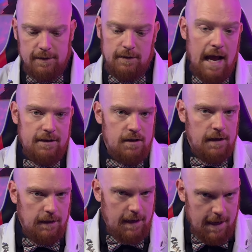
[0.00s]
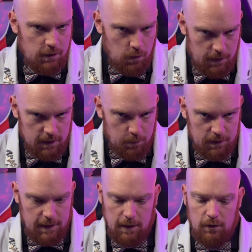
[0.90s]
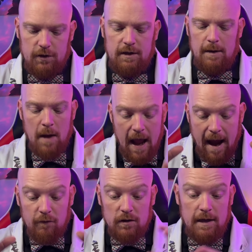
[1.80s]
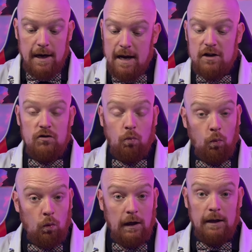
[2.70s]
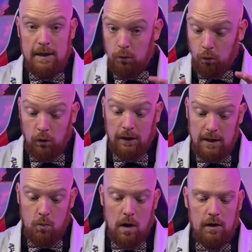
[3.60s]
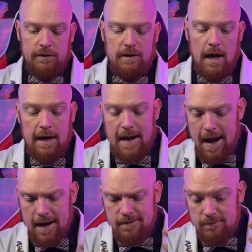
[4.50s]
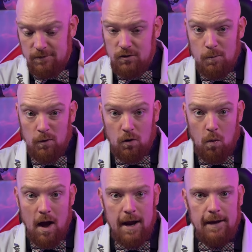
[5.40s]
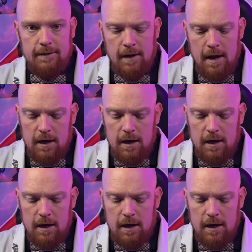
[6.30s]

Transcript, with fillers: is that's not the case with this particular tip. Everything is really, really well done and super quiet.